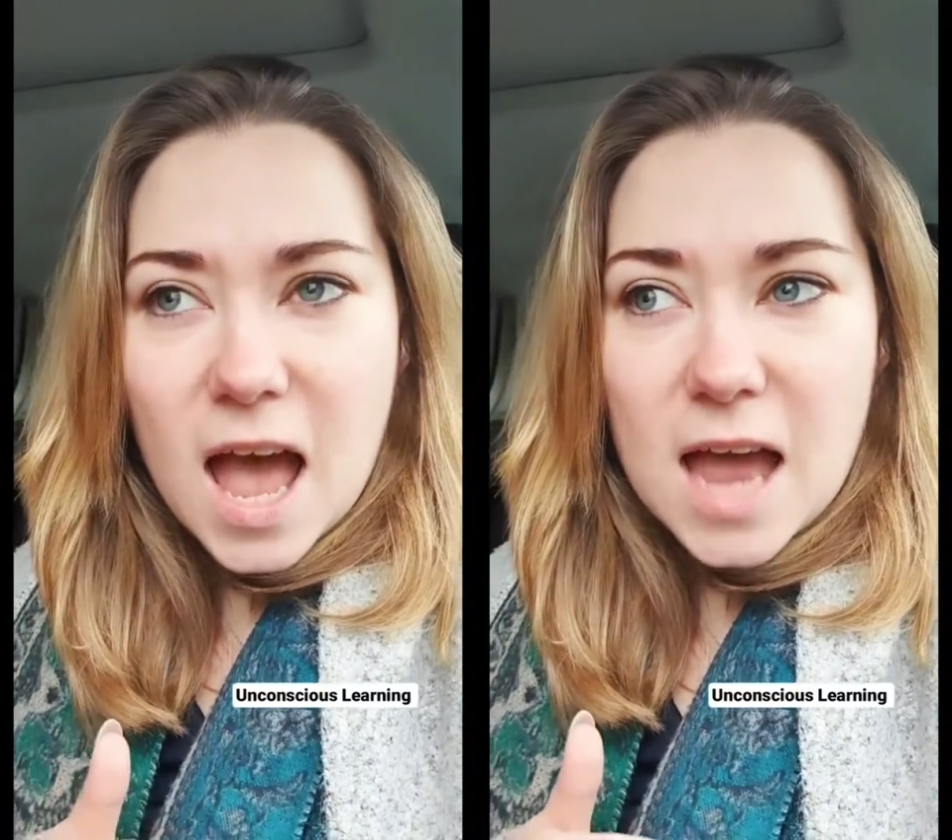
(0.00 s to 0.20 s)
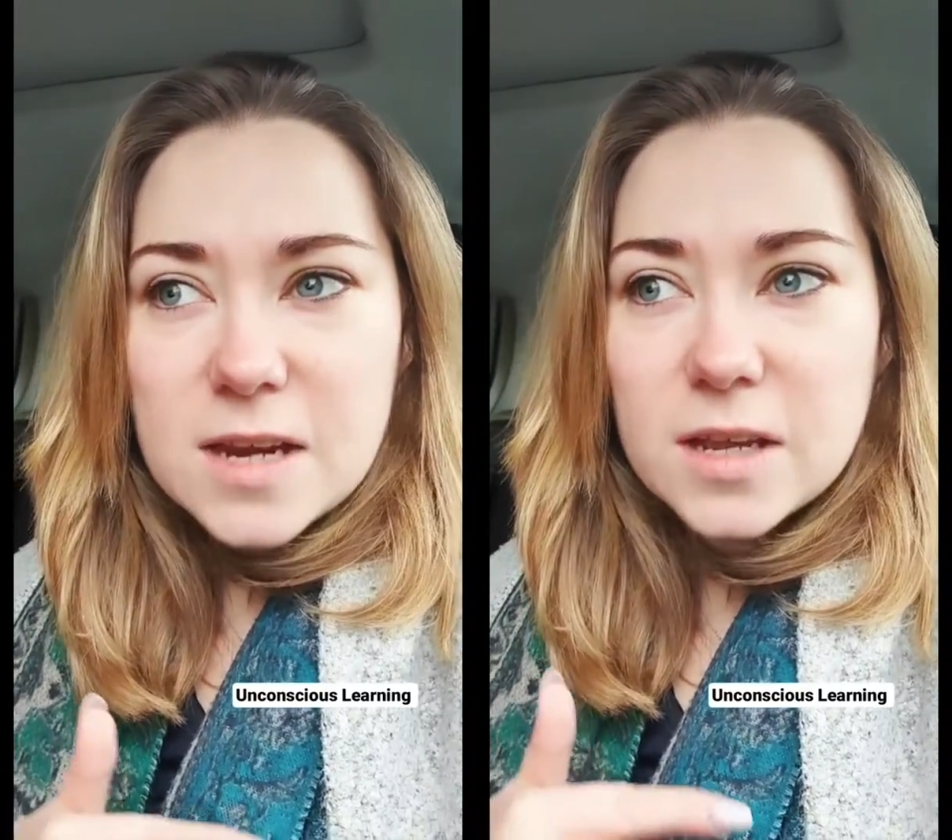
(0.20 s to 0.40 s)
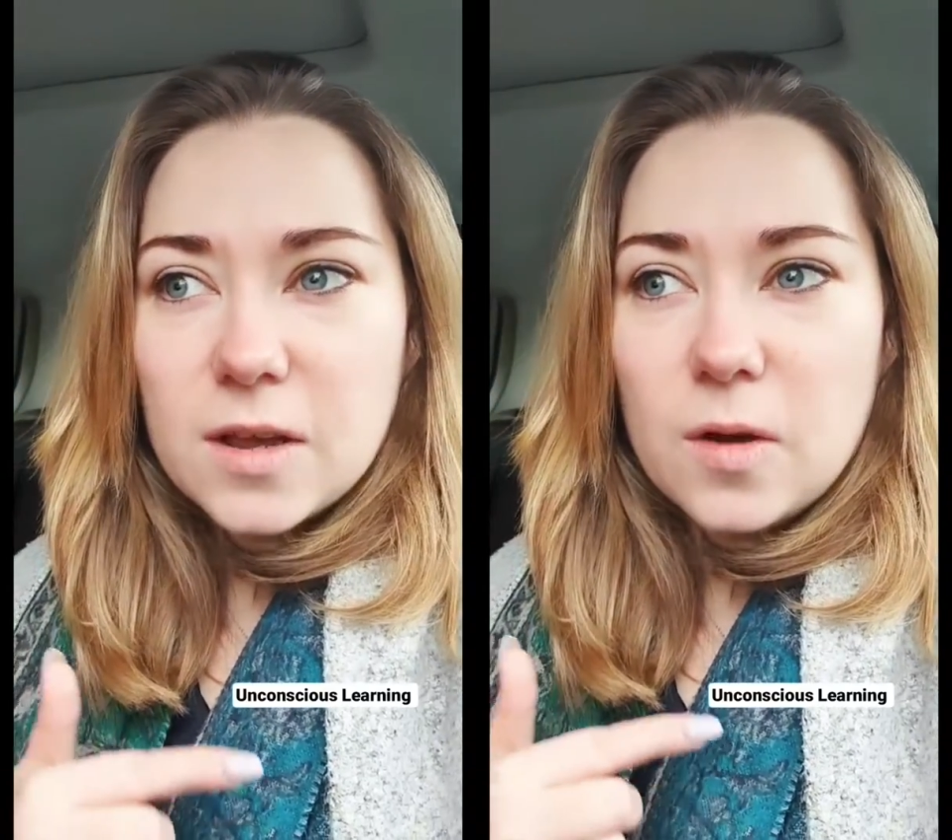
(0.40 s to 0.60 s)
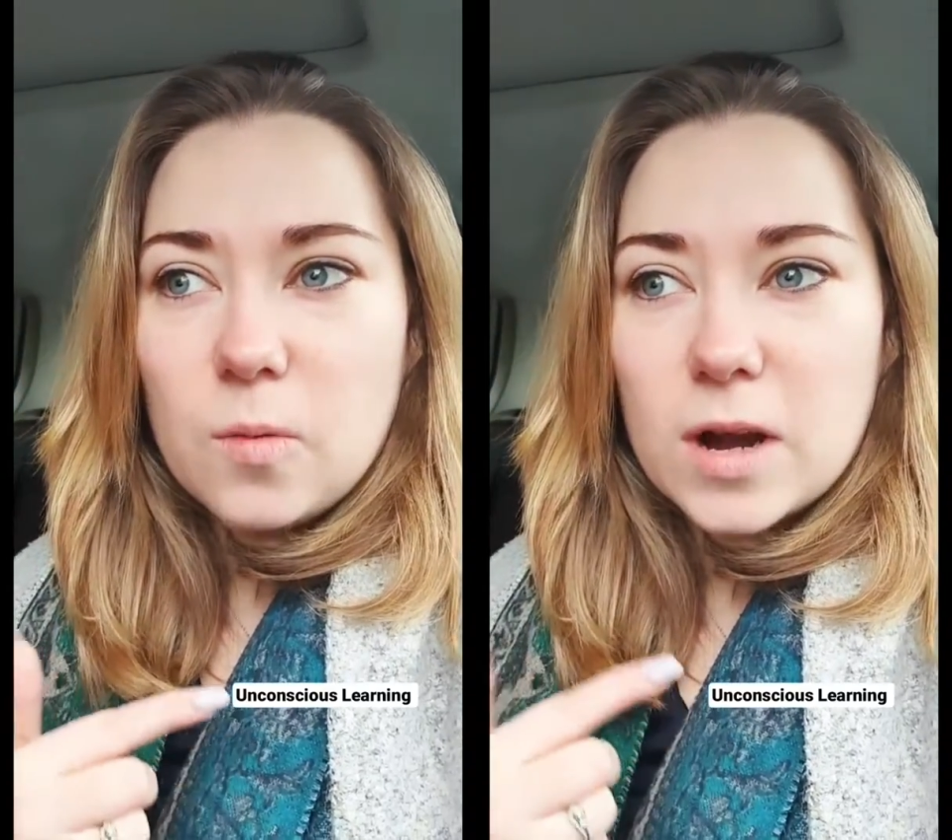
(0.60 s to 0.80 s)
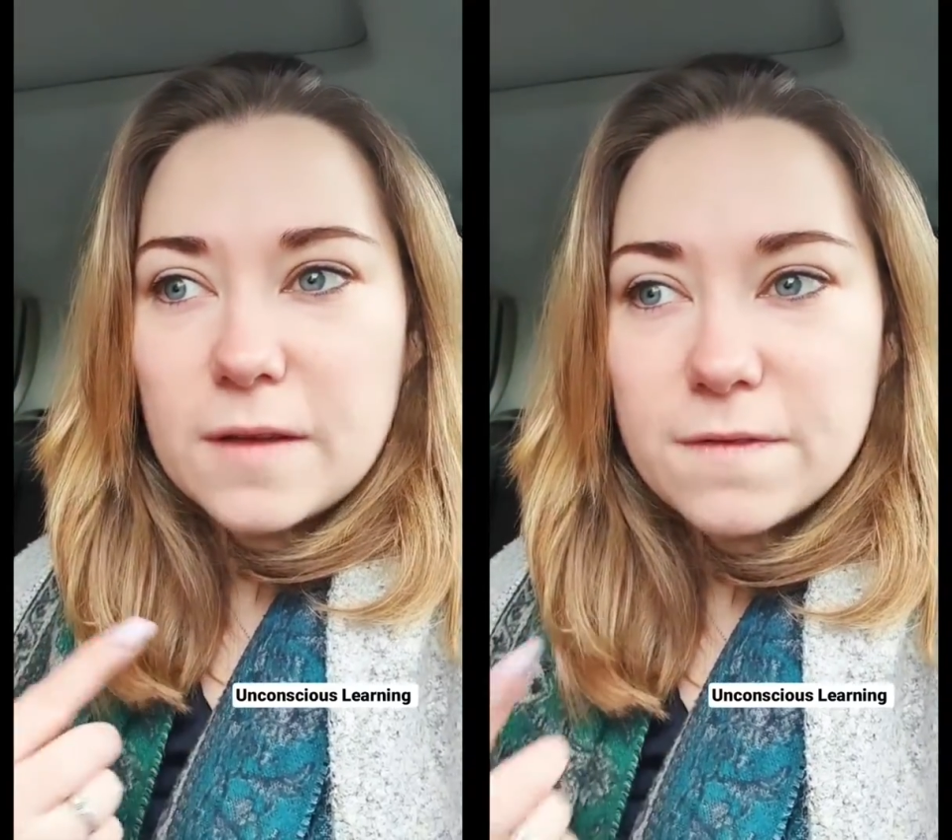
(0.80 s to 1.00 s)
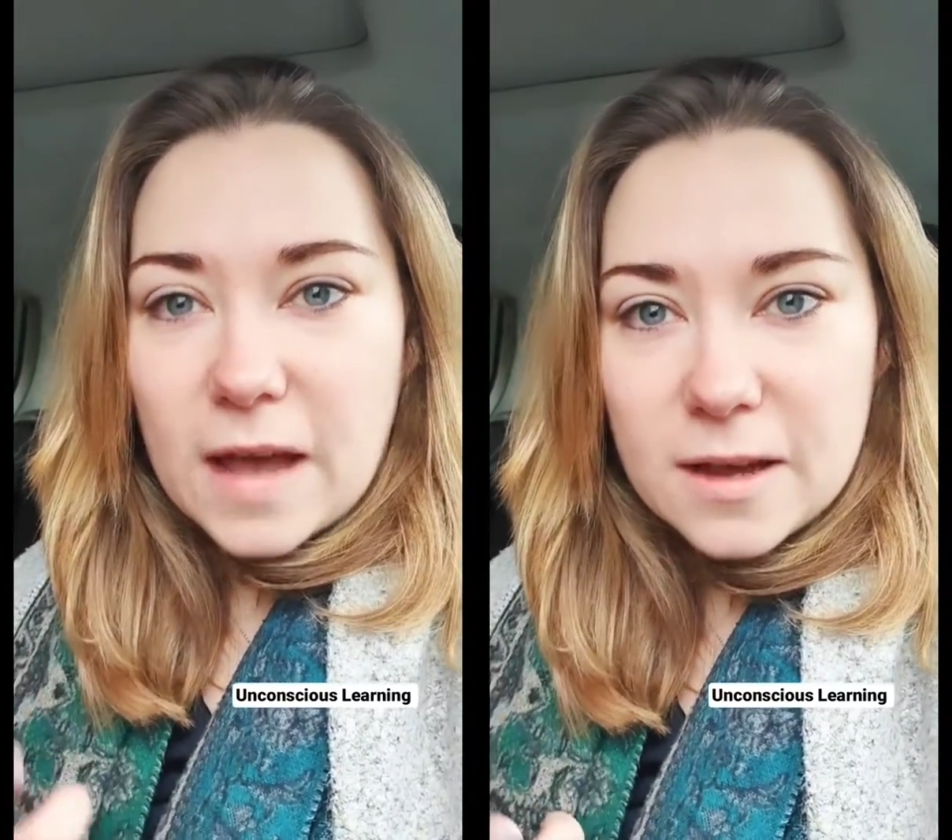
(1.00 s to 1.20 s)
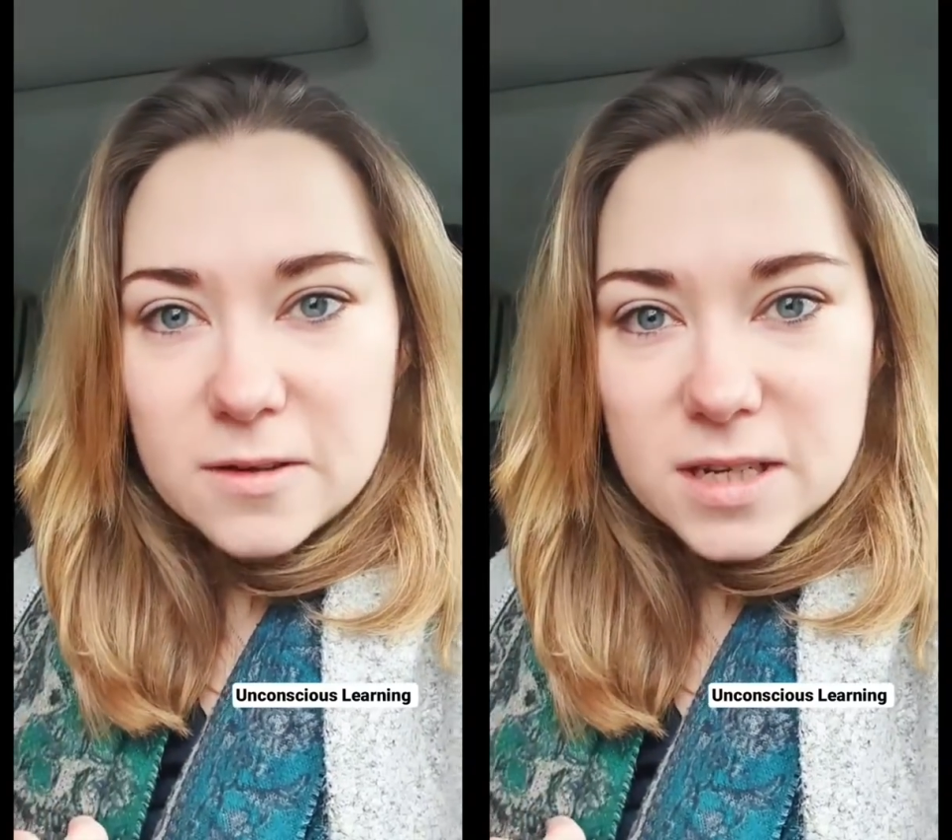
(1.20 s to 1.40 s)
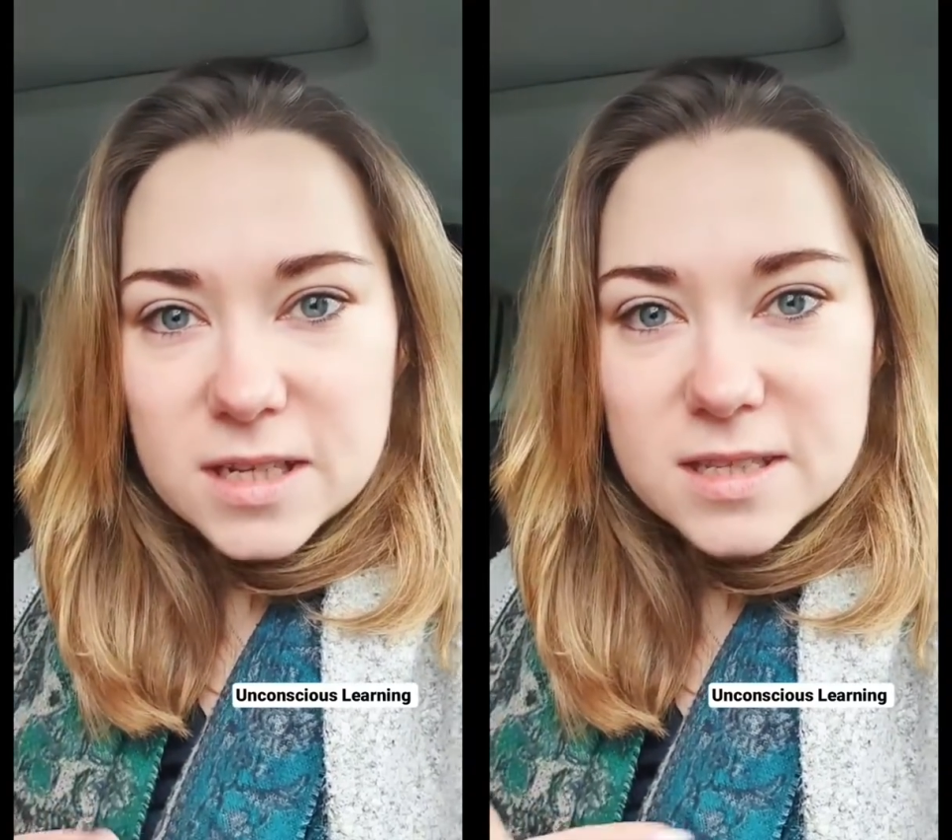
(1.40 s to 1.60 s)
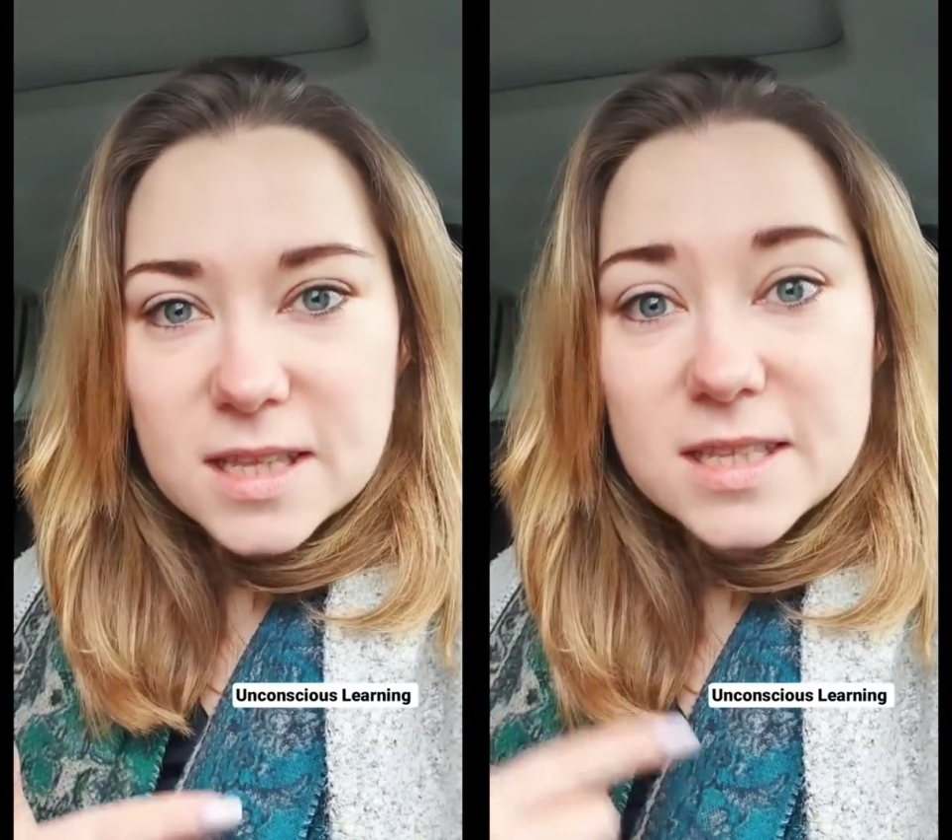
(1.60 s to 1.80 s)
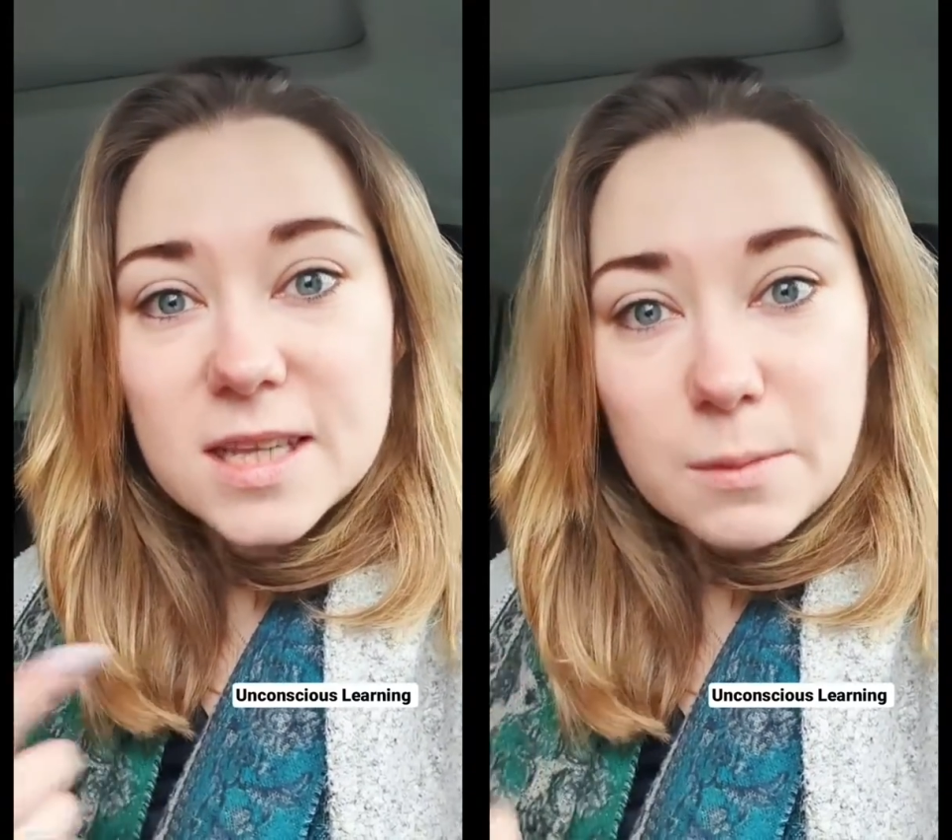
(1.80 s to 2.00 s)
And what I found is
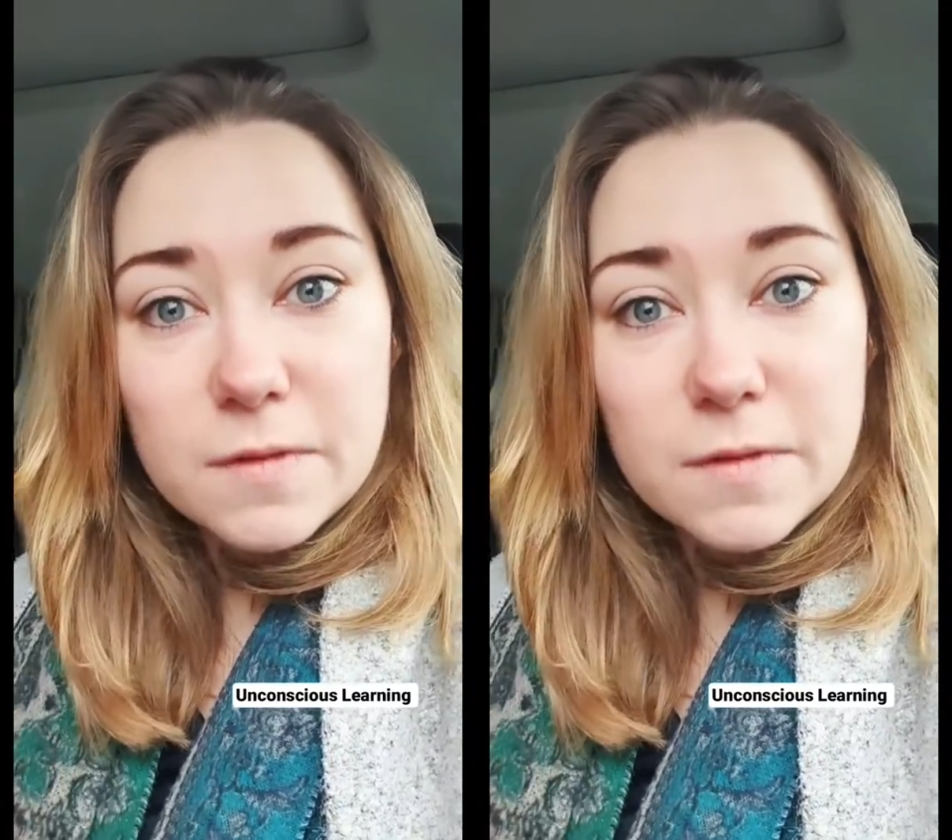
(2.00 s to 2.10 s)
that some